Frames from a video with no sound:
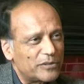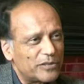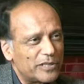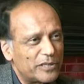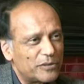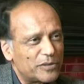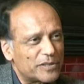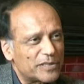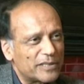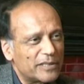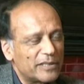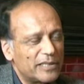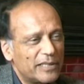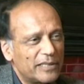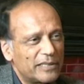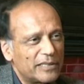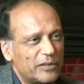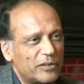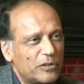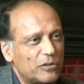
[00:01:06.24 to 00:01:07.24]
introduce
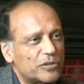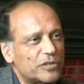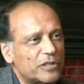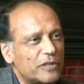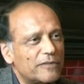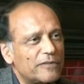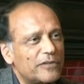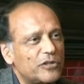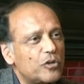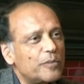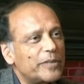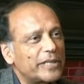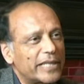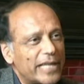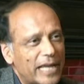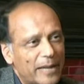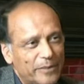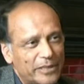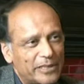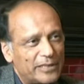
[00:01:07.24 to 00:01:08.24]
the notion of human
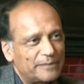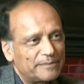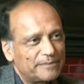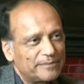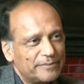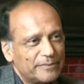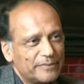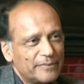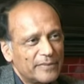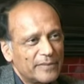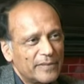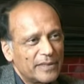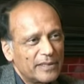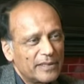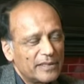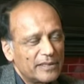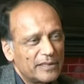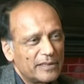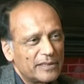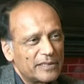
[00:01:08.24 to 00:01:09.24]
capital,
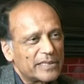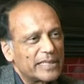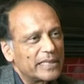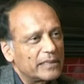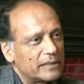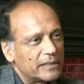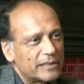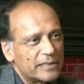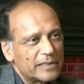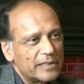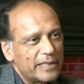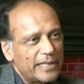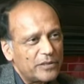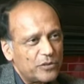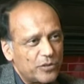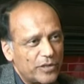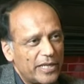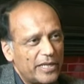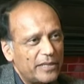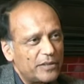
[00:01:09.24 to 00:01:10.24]
skills,
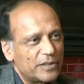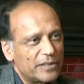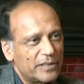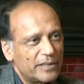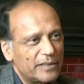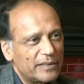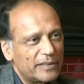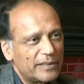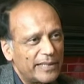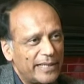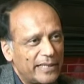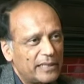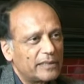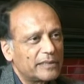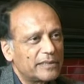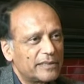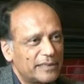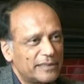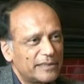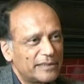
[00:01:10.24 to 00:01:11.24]
education,
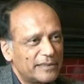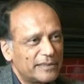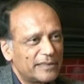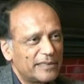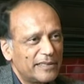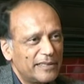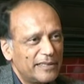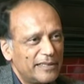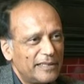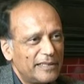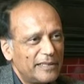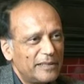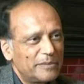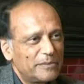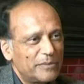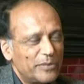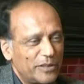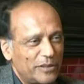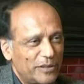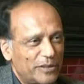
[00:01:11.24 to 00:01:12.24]
health,
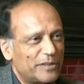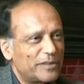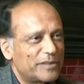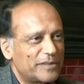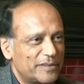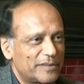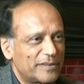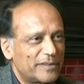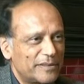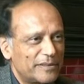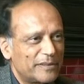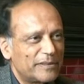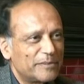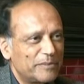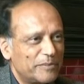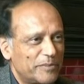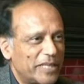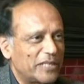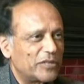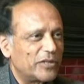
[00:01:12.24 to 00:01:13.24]
because
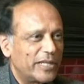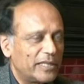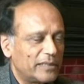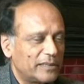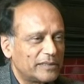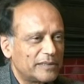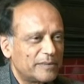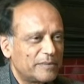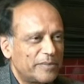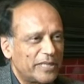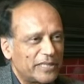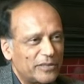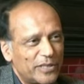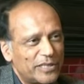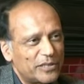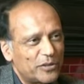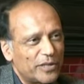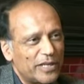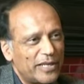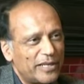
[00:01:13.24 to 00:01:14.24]
better health, better
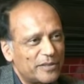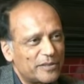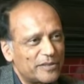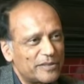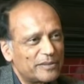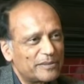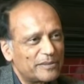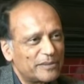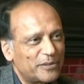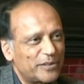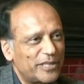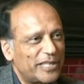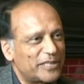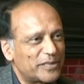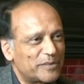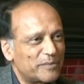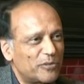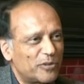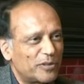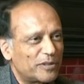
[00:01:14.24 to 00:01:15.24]
education
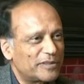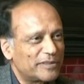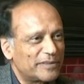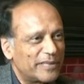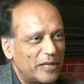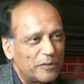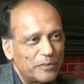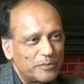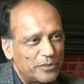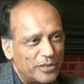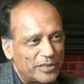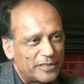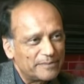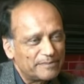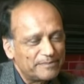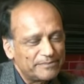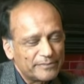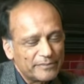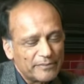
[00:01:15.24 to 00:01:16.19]
creates more output.